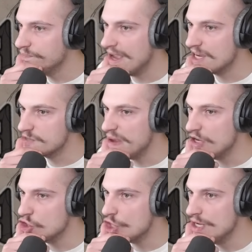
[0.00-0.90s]

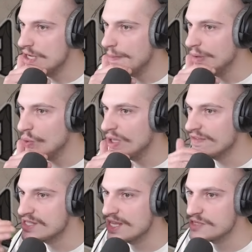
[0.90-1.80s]
Expansion Diplo
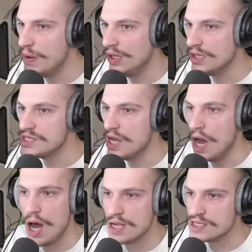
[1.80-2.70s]
gives this policy.
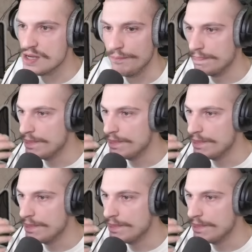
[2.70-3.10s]
Awesome.